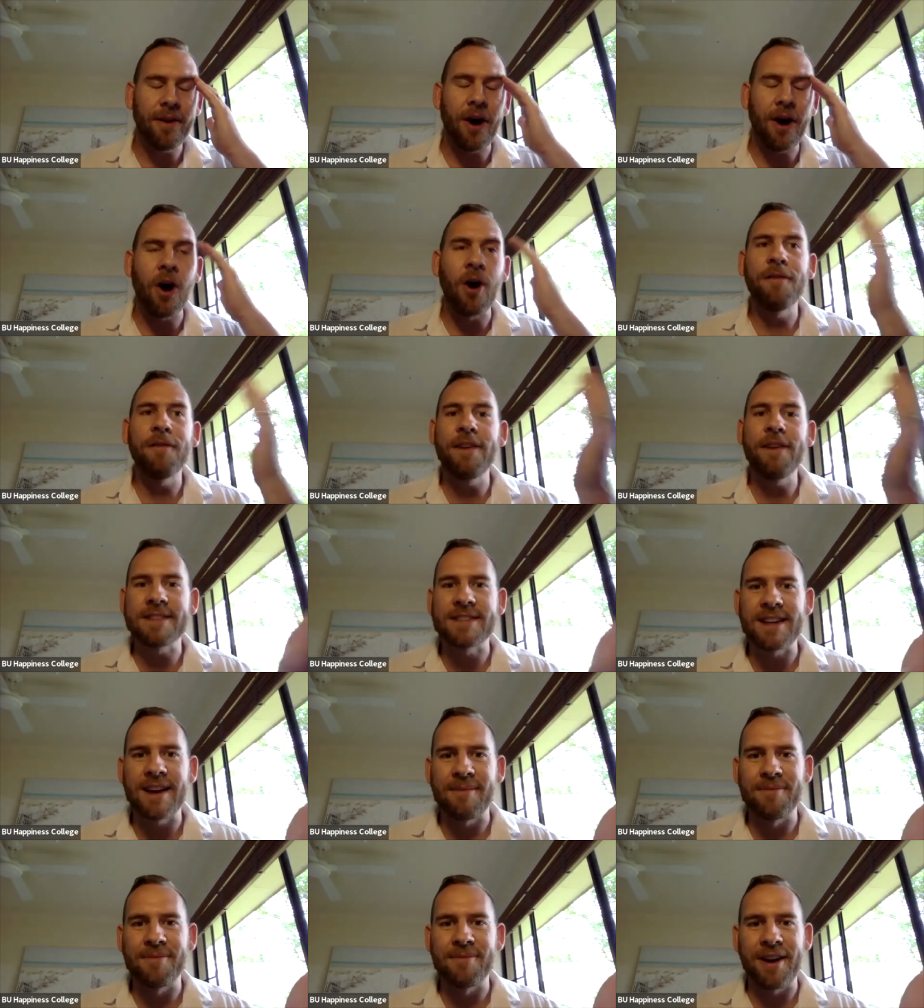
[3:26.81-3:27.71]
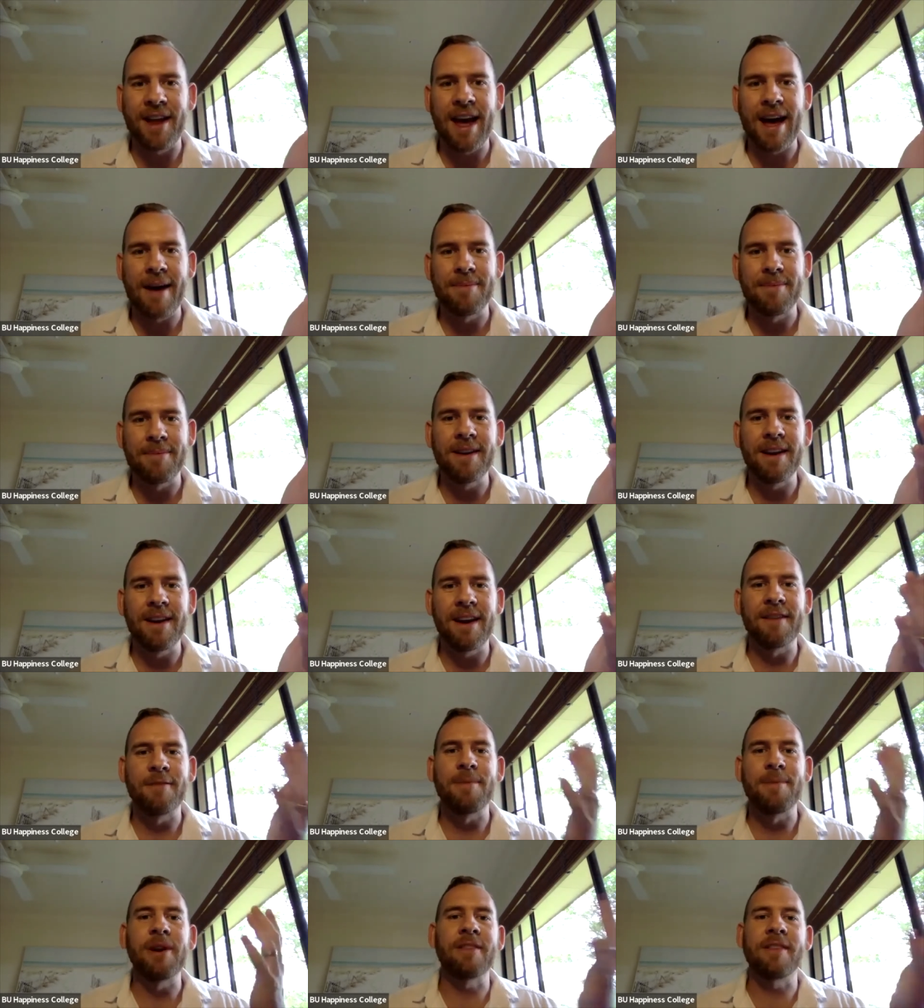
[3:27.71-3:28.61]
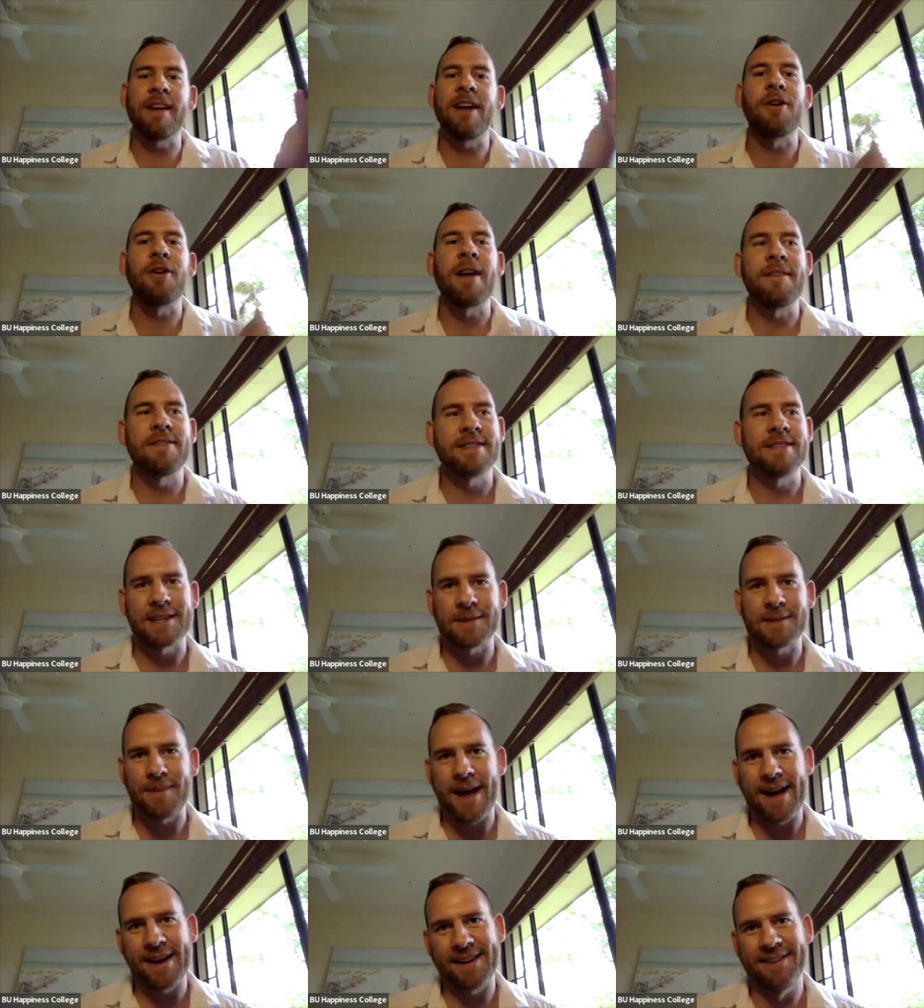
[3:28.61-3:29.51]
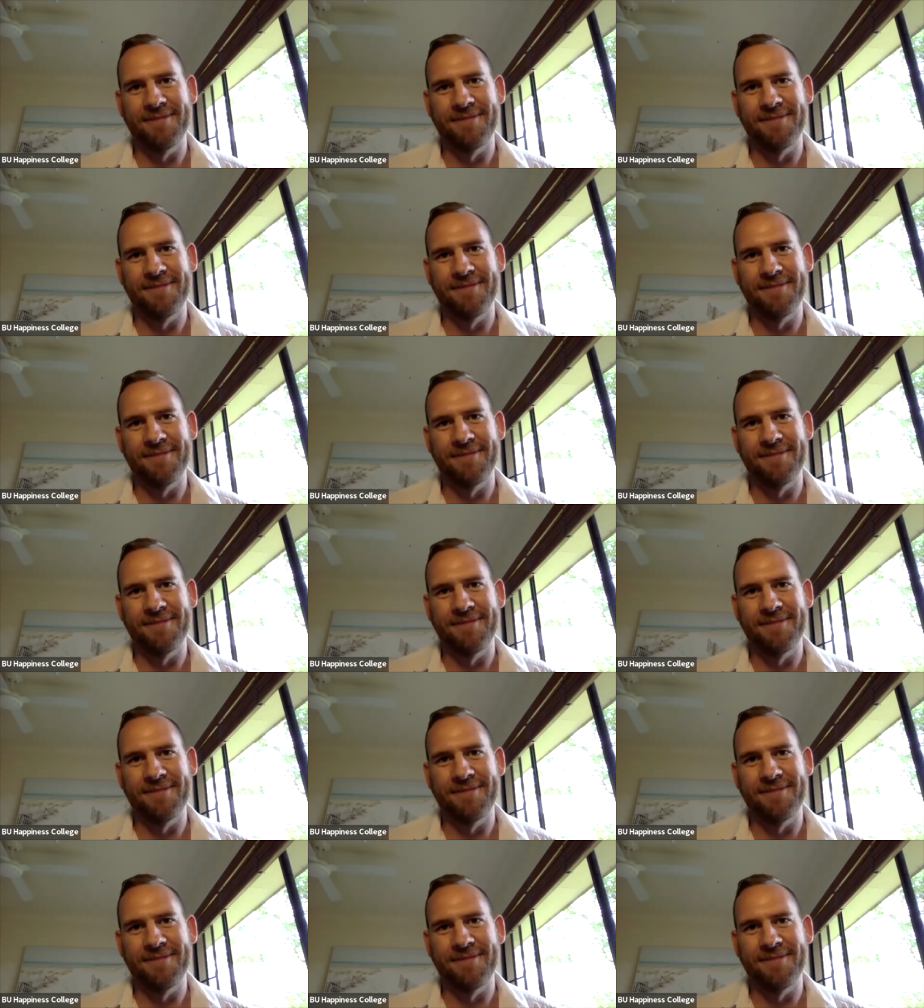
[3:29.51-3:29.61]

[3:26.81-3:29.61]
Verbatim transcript: obviously I'm not happy. It's because I don't have a six pack.